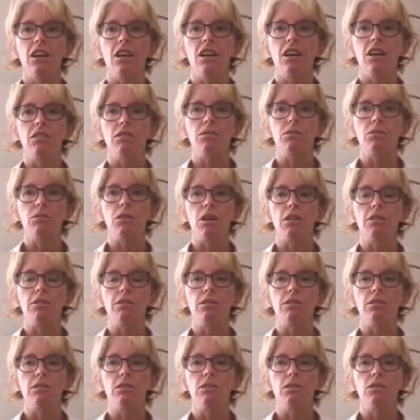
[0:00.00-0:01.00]
of
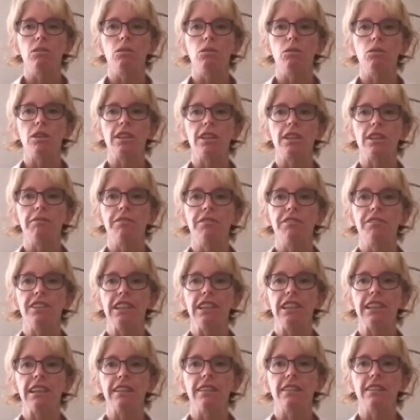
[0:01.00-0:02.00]
what I'm
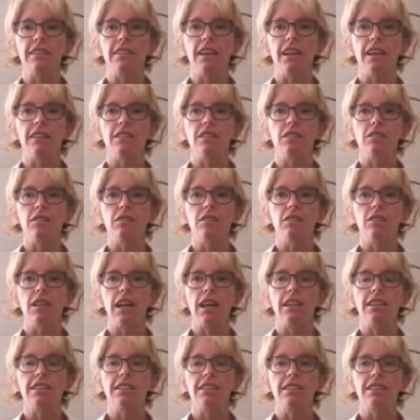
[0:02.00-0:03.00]
feeling and to
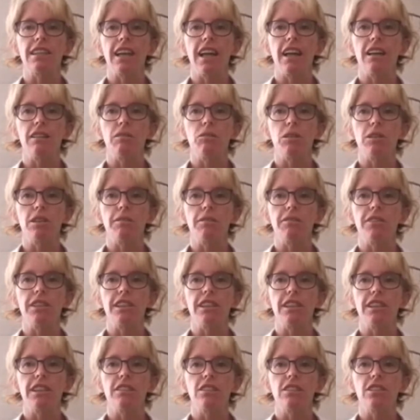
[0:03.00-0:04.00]
understand what I'm
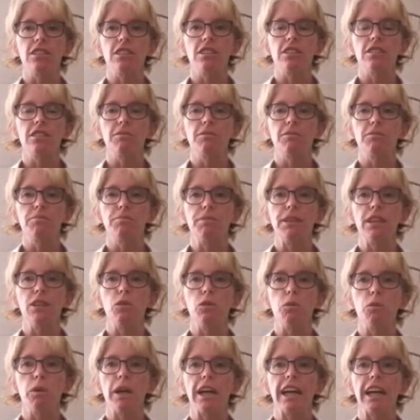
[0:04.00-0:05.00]
feeling. It's just being
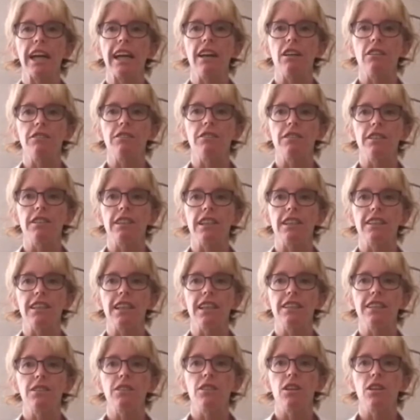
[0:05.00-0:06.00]
aware of the thing.
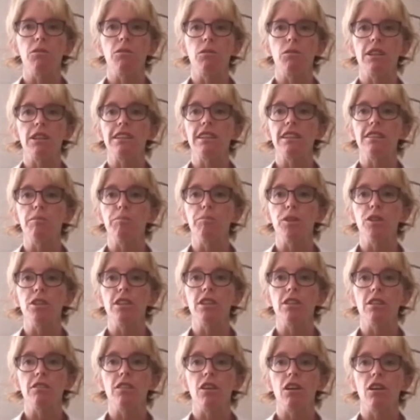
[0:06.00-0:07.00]
That's the
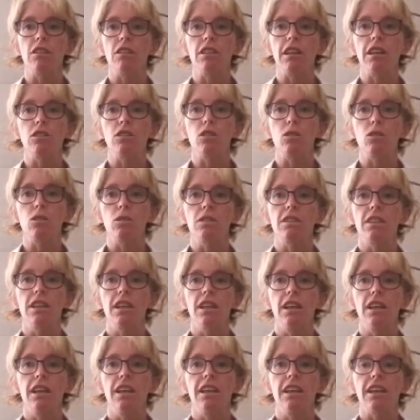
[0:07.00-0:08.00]
beauty of the online course.
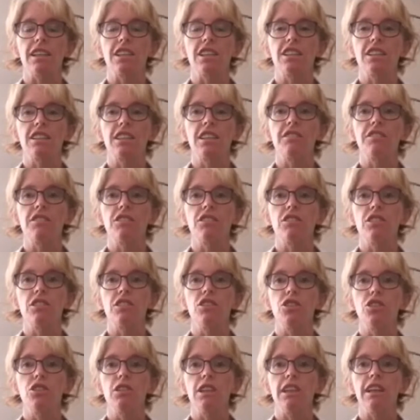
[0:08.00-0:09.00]
It just gives you
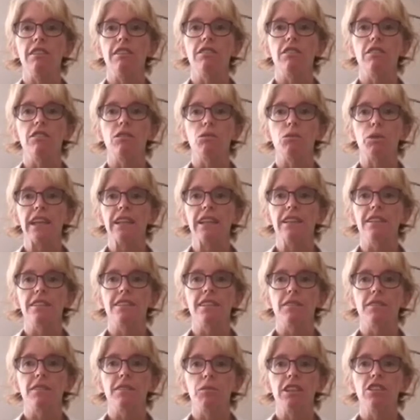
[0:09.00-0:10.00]
a new level of awareness.
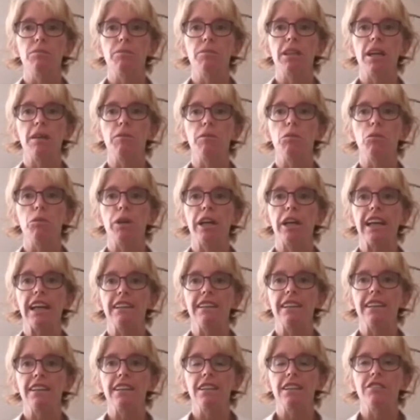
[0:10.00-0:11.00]
And once you become aware,
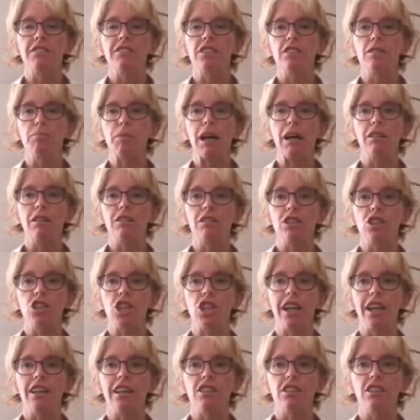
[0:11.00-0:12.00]
that gives you the power to
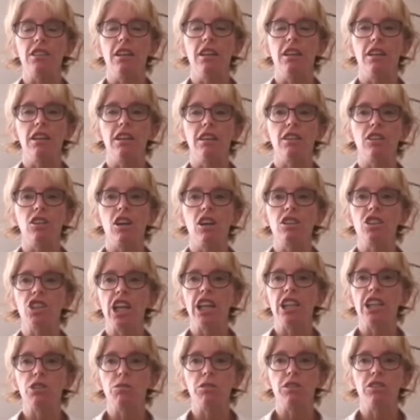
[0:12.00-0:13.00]
change. You can't
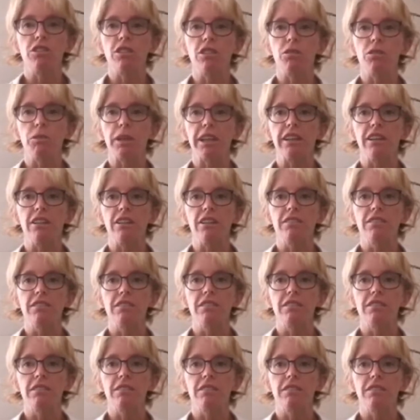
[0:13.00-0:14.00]
change what you're not aware
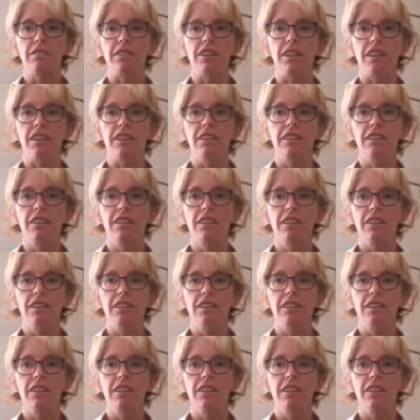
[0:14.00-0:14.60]
of, you know?